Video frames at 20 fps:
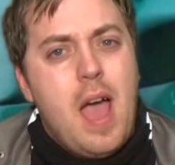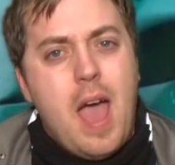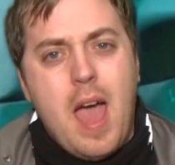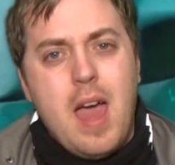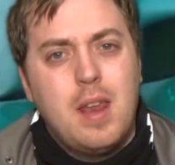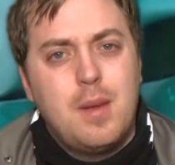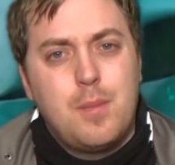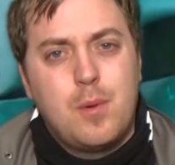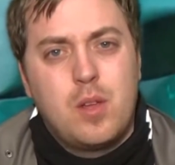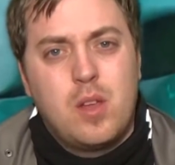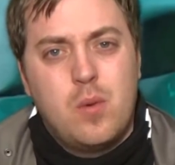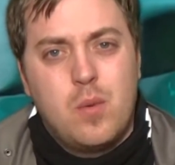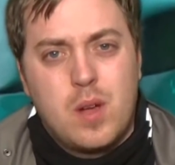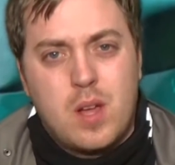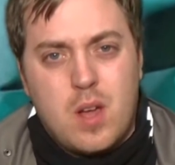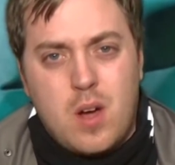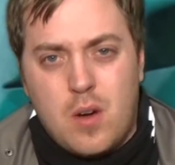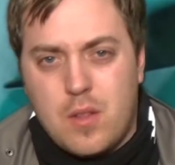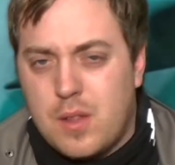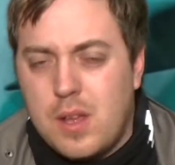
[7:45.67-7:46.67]
animal you
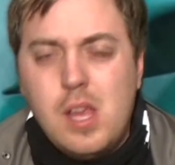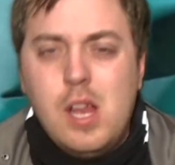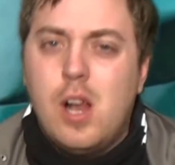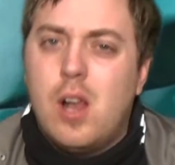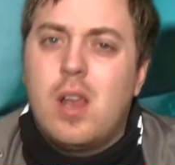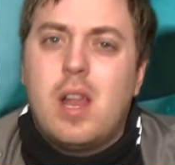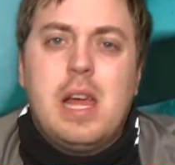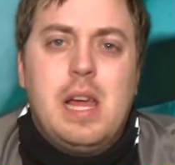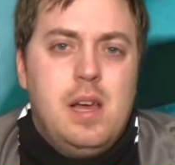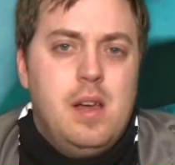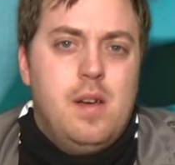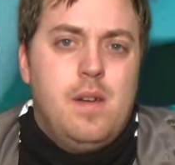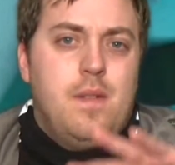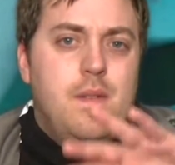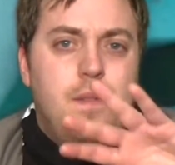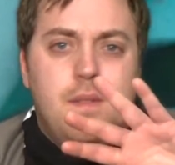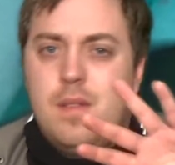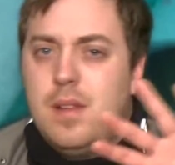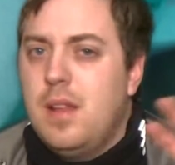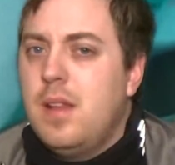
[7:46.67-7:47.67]
would go, you know, like,
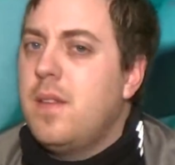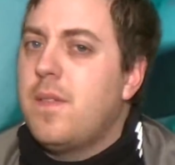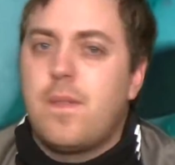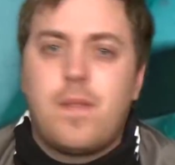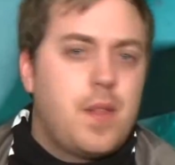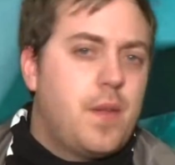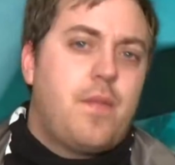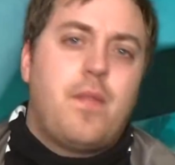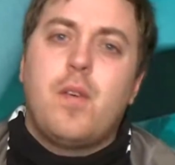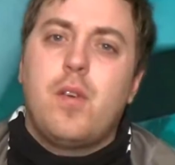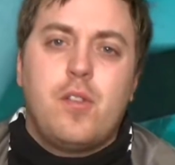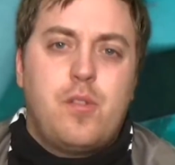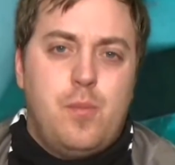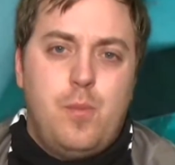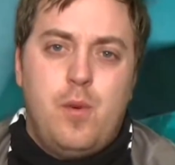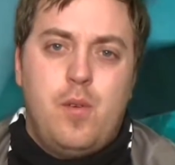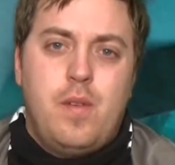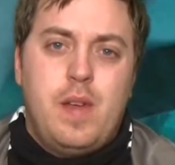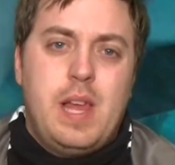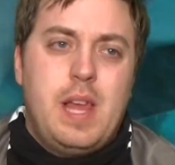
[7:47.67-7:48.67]
for the first
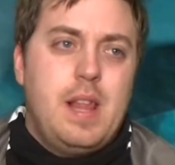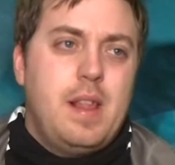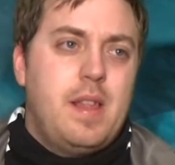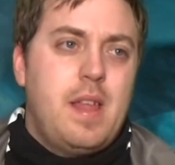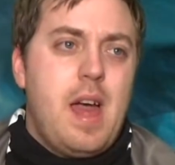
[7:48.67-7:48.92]
movie,